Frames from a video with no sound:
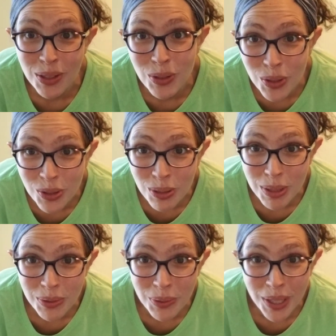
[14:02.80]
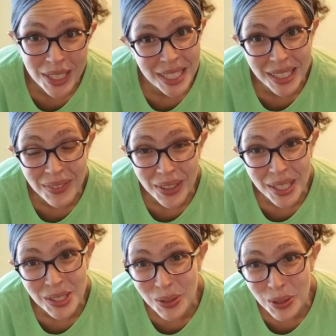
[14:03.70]
you so much for watching. Love you
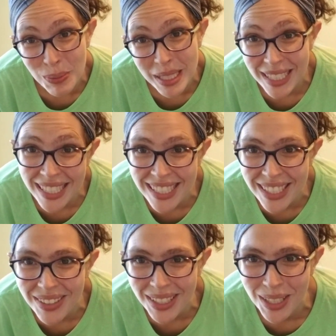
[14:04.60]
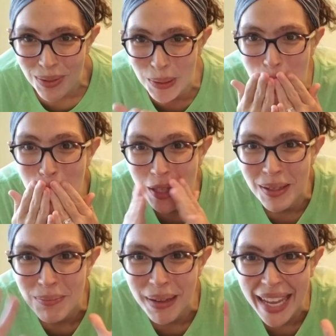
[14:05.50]
guys so much, and I'll see you in the next one.
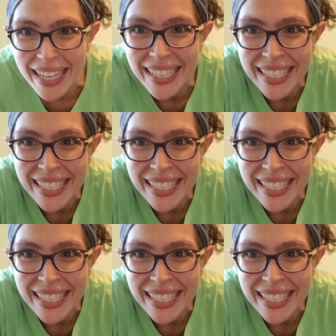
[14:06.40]
Bye.